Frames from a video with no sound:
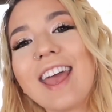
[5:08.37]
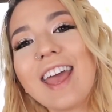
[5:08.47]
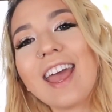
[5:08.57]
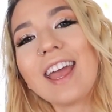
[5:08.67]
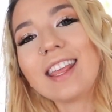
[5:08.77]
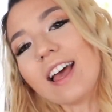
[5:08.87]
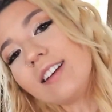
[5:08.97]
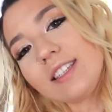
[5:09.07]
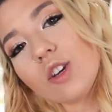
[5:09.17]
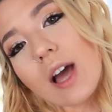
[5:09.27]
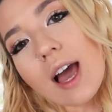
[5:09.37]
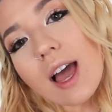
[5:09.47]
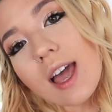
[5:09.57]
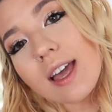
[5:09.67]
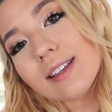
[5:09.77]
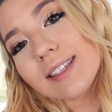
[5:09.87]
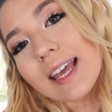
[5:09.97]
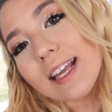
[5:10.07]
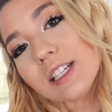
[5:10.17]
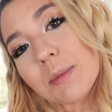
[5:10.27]
And yeah, I'll see you guys
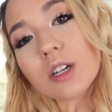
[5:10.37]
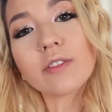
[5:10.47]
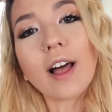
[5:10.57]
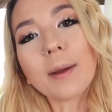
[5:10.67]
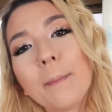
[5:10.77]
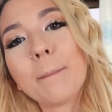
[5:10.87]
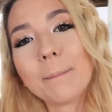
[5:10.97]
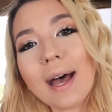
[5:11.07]
in tomorrow's vlog.